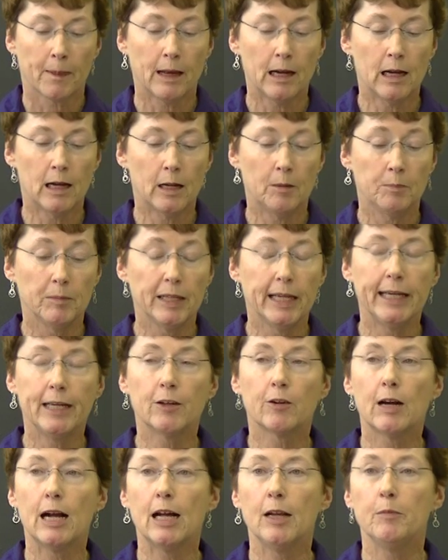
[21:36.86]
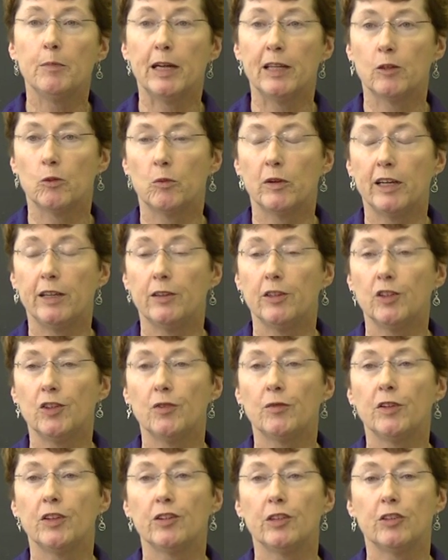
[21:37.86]
Um, later on, by the way, this
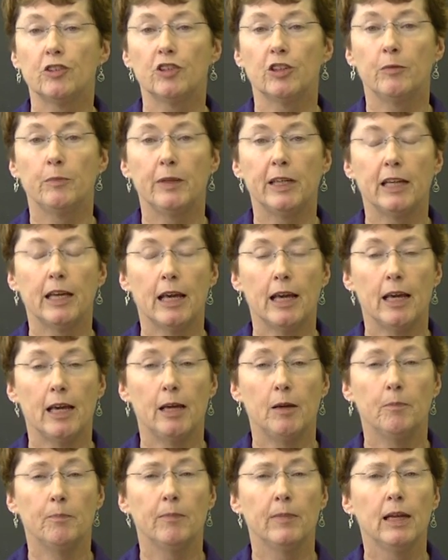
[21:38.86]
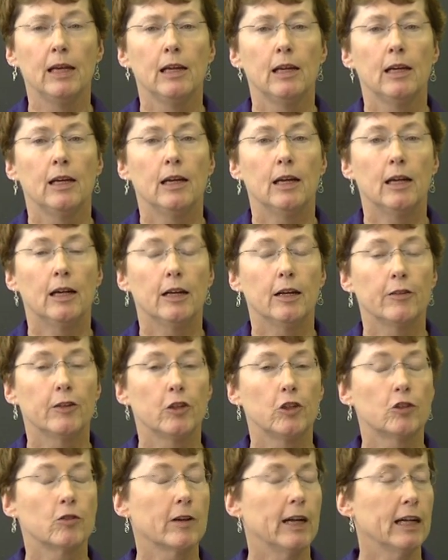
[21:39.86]
physician became uh, the
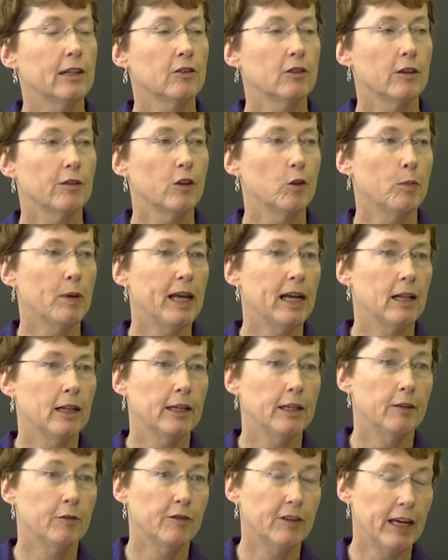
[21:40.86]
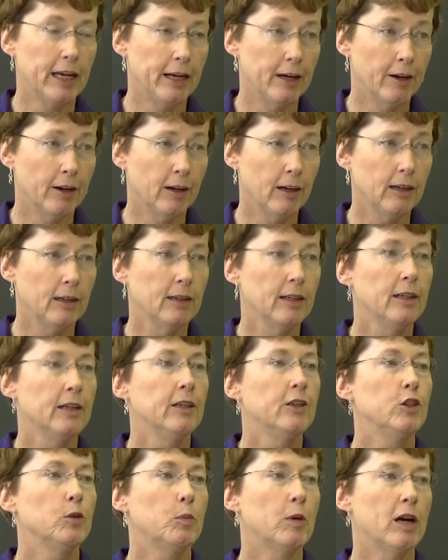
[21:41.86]
director of the palliative care
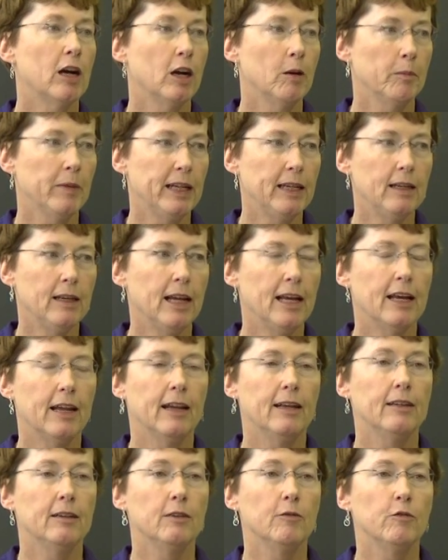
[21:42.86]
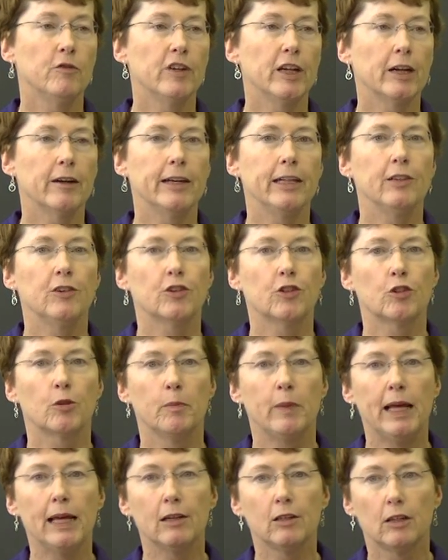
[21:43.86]
department and very
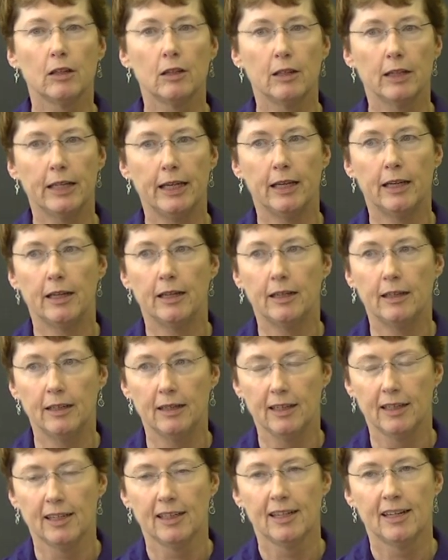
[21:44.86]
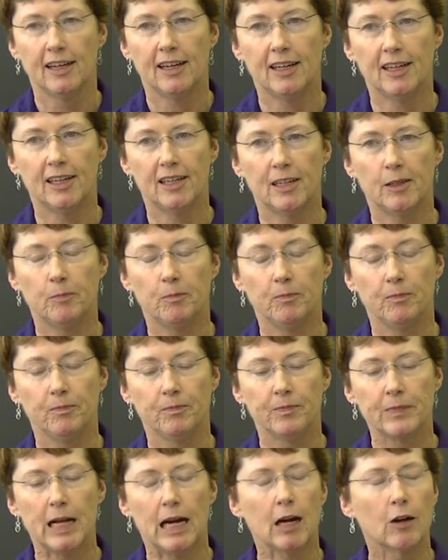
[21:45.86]
instrumental in um,
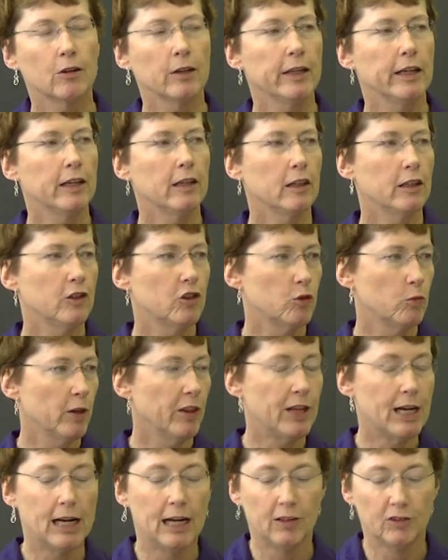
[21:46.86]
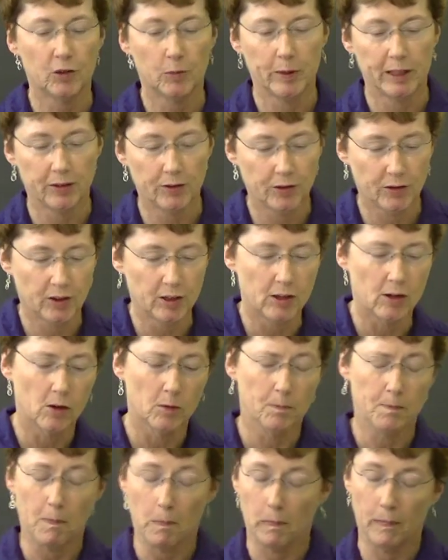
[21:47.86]
our linkage with hospice.
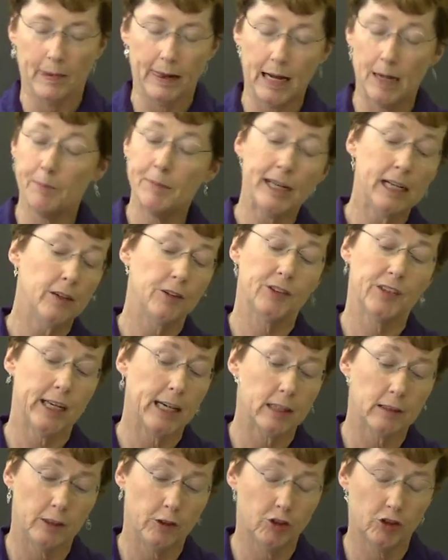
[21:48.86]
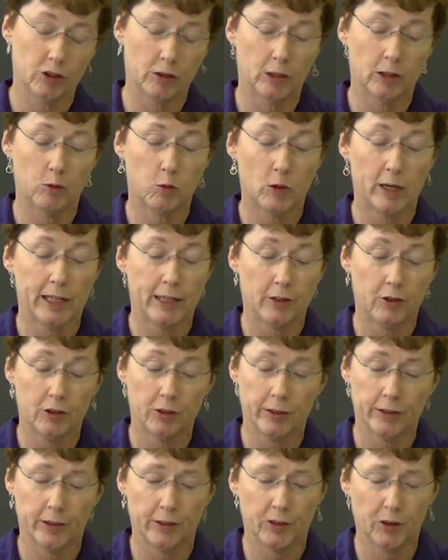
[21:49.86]
So I'm not exactly sure why he
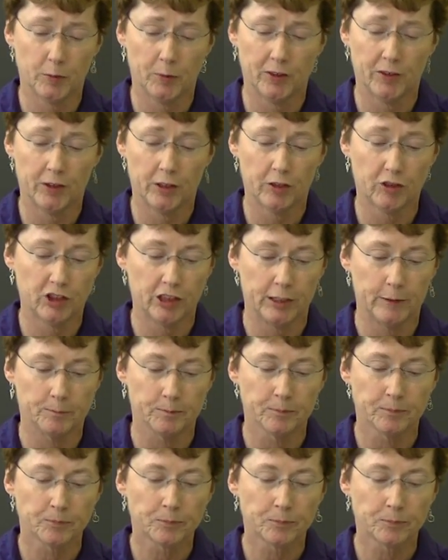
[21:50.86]
took this position.